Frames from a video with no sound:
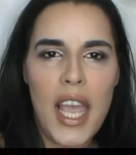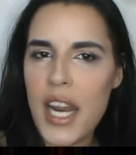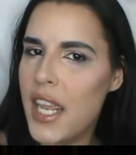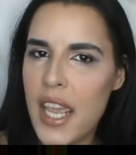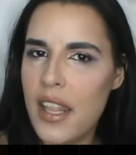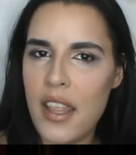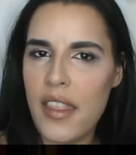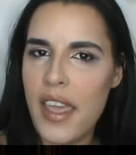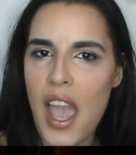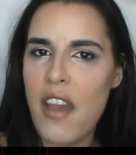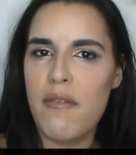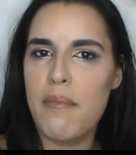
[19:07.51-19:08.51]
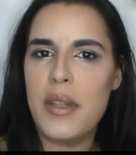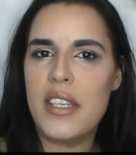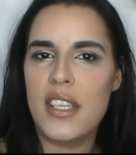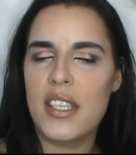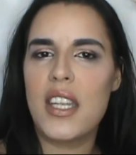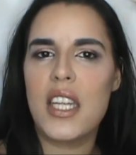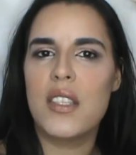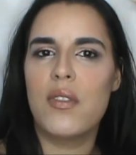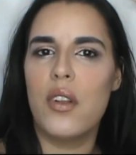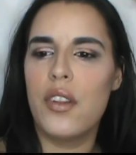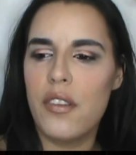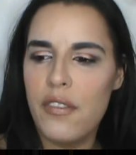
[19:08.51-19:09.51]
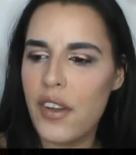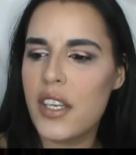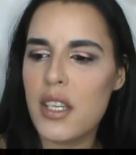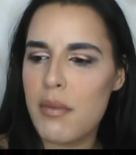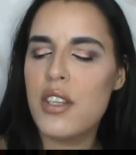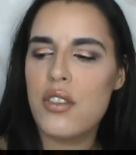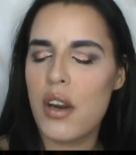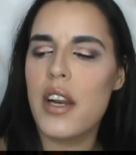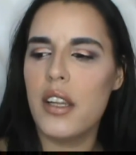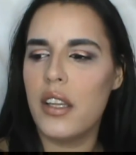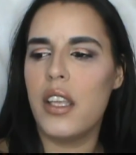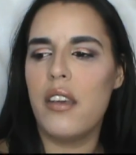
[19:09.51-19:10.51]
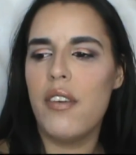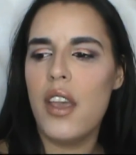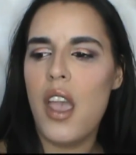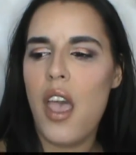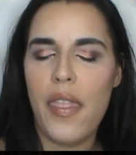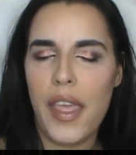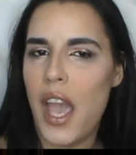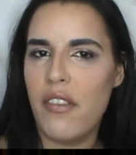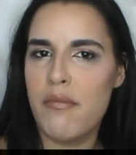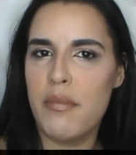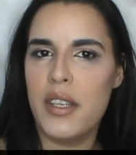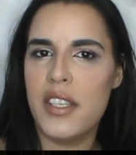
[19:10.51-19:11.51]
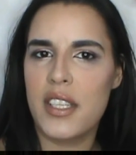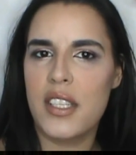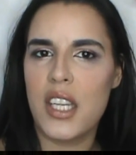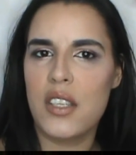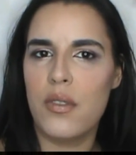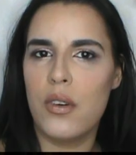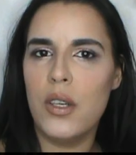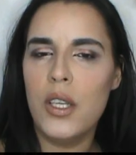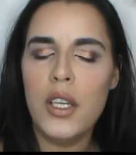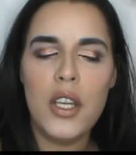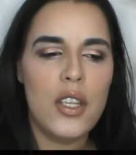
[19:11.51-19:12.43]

And they haven't been successful. The victim has tried to leave, and they haven't been successful.